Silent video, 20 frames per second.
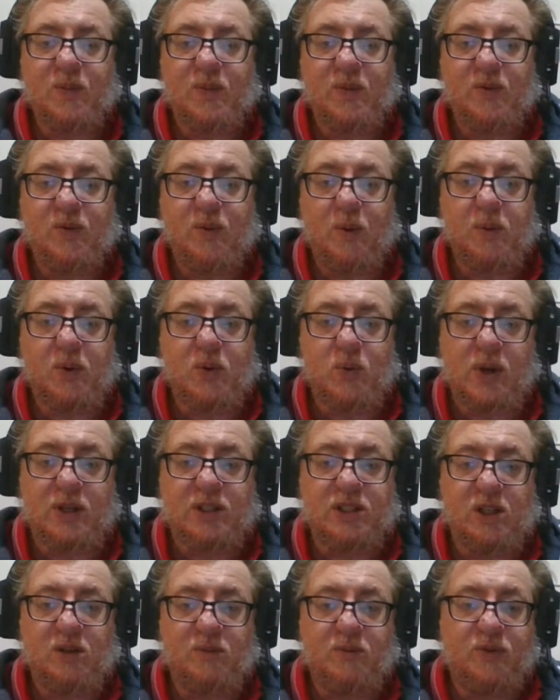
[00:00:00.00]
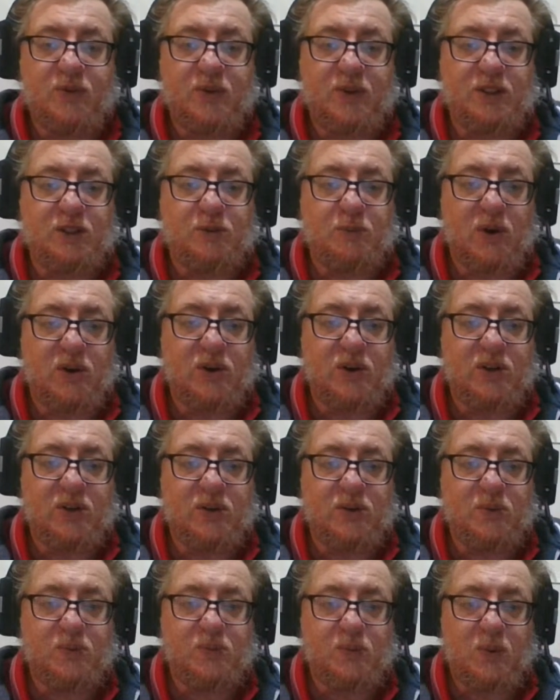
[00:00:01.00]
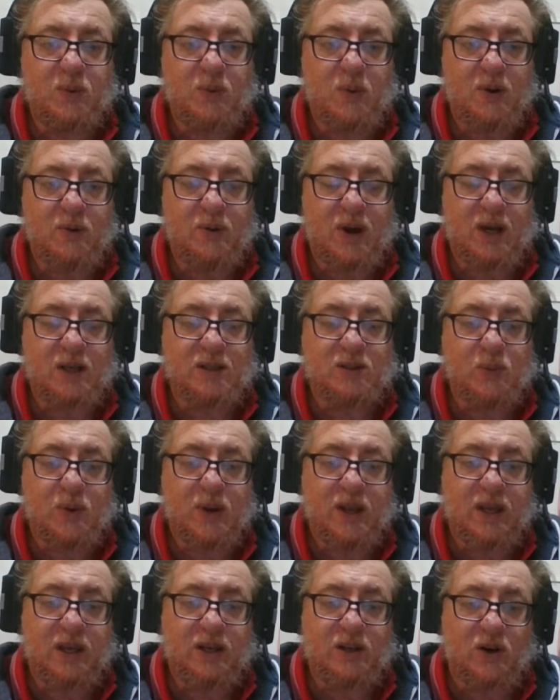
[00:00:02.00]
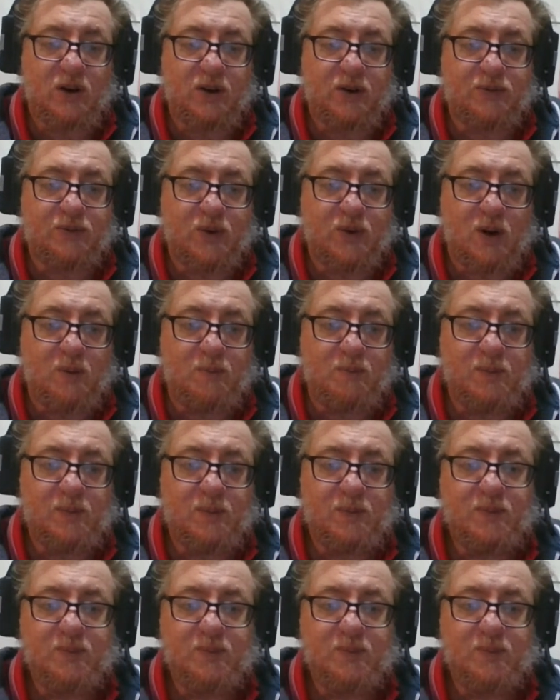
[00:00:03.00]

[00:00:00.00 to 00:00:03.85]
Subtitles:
from a questionable fishmonger who we won't ask where he got it from.